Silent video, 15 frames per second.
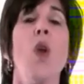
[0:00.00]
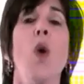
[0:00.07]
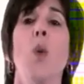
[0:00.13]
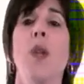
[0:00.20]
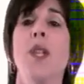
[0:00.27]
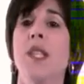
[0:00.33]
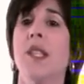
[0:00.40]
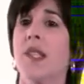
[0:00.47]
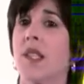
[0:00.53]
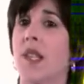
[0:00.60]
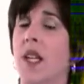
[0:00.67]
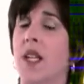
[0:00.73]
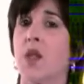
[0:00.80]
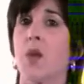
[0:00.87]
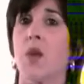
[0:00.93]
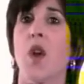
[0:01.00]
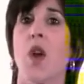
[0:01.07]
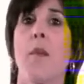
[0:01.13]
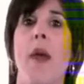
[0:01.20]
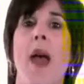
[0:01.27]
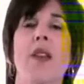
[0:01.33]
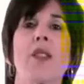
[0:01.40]
We did studies with our
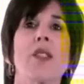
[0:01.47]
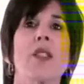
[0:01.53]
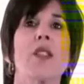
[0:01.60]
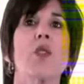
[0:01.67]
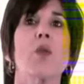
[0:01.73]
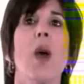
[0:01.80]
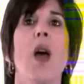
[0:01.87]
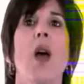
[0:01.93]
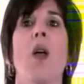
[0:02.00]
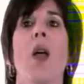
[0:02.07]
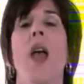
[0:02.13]
mask as well,